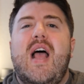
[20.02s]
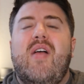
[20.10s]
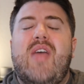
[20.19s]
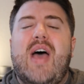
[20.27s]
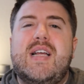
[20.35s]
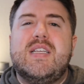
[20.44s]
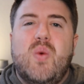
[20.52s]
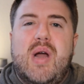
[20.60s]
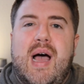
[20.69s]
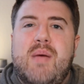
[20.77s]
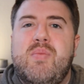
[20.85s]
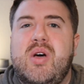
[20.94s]
And that is what
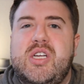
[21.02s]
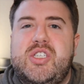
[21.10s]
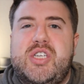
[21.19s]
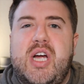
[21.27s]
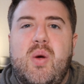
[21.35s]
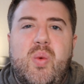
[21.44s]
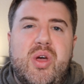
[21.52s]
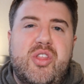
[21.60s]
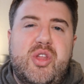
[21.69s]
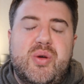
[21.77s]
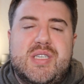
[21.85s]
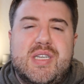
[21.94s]
I'm going to share with
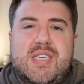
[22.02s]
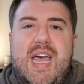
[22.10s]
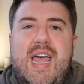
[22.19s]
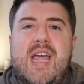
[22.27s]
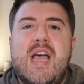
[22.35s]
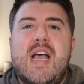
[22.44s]
you today